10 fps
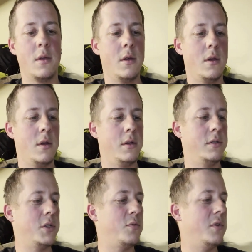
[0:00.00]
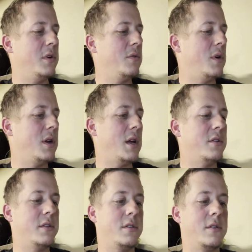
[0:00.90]
just really
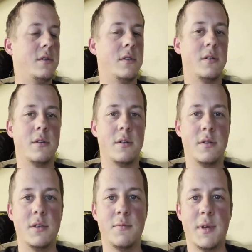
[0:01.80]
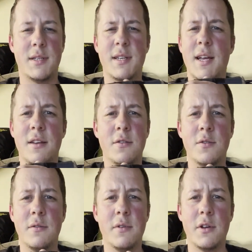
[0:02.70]
this is my second YouTube
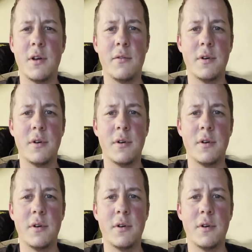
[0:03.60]
video ever.